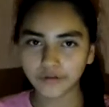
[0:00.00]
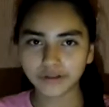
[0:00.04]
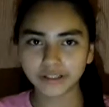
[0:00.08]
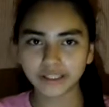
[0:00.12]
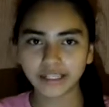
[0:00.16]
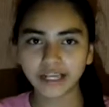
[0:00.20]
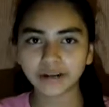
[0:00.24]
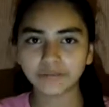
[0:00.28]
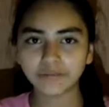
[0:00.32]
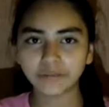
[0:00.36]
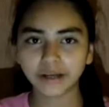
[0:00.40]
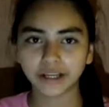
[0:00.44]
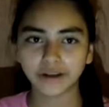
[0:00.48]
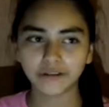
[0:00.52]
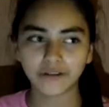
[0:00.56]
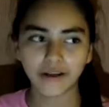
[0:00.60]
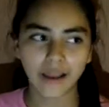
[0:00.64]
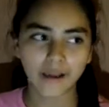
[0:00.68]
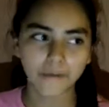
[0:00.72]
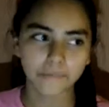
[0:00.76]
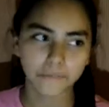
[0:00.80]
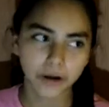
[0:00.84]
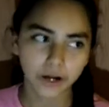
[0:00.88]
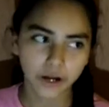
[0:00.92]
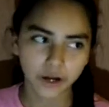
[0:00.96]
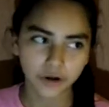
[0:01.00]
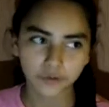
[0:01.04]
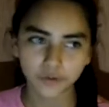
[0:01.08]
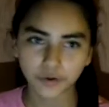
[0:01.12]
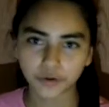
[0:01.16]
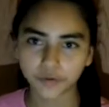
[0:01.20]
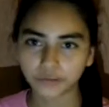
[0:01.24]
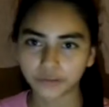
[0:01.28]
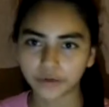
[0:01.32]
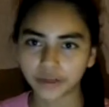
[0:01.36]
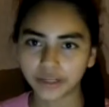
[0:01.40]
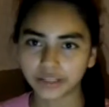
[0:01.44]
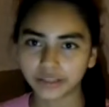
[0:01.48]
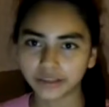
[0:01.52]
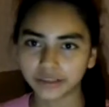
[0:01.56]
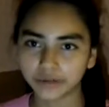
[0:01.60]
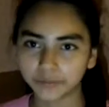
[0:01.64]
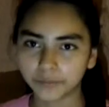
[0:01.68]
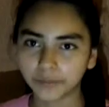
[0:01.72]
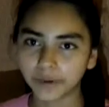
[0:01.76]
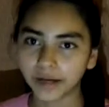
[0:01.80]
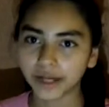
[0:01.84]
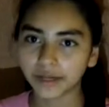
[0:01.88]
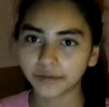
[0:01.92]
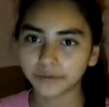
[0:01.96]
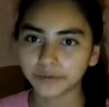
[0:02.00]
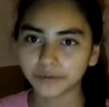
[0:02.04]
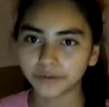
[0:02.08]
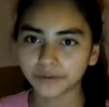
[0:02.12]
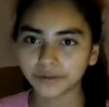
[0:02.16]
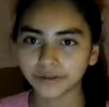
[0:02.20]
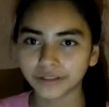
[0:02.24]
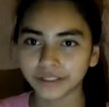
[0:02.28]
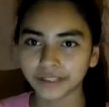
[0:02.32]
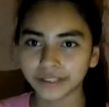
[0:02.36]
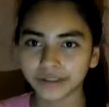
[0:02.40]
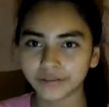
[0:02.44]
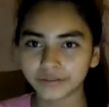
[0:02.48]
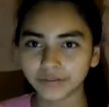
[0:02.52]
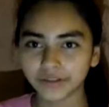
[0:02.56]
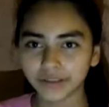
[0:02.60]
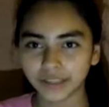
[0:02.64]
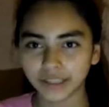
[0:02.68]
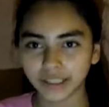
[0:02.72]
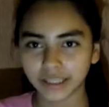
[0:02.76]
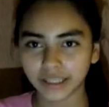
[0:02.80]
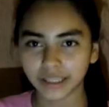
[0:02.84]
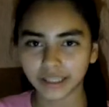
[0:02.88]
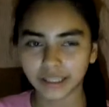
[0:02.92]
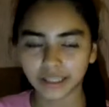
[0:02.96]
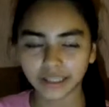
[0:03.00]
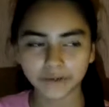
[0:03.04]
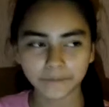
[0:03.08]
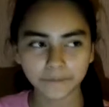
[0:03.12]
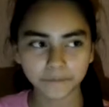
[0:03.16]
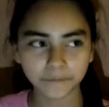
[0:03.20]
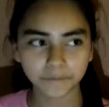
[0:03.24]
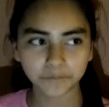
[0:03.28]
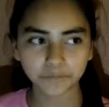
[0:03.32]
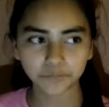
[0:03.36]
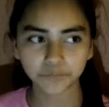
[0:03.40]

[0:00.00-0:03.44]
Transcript: always help my grandma. We read the Bible and everything.